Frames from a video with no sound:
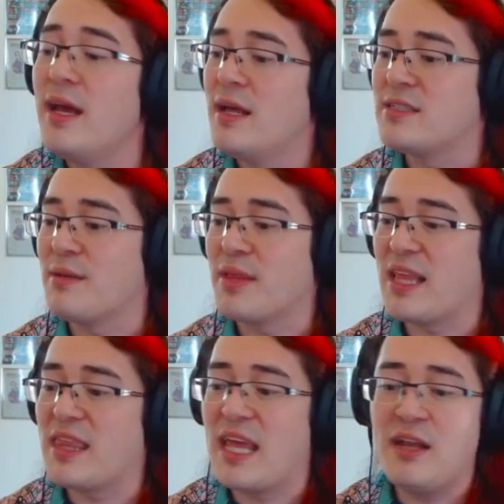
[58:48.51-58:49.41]
something
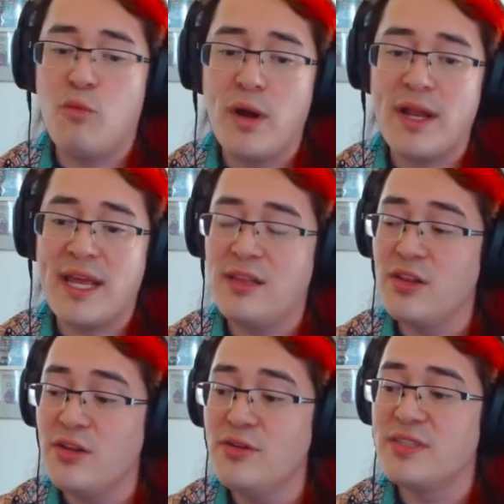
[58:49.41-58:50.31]
that they want to
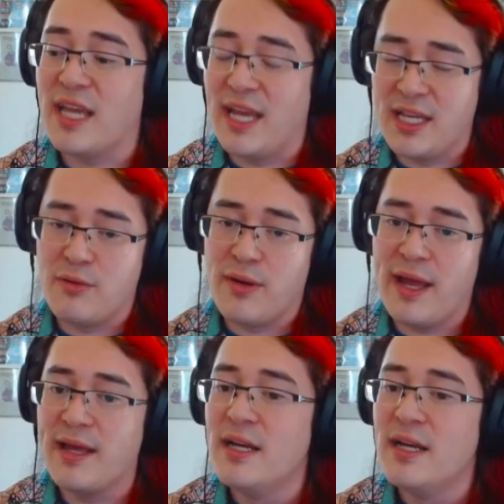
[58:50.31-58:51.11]
lose anyway.